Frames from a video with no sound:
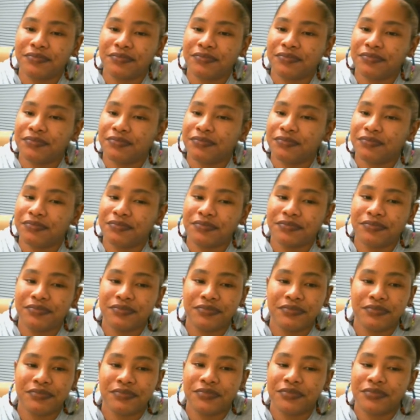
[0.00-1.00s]

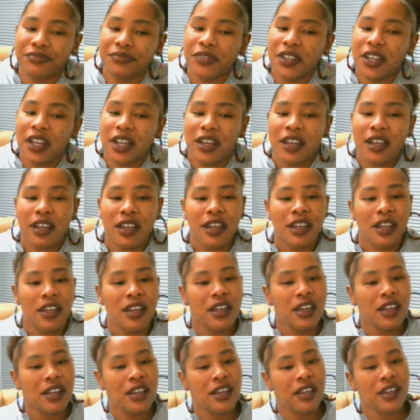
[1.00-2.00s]

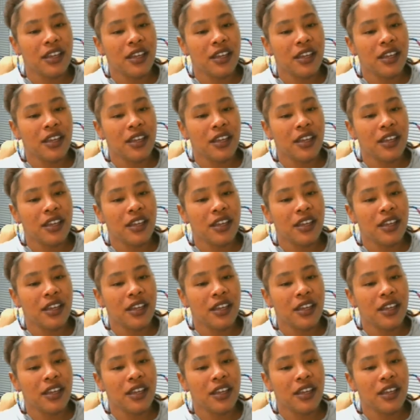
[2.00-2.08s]
(silence)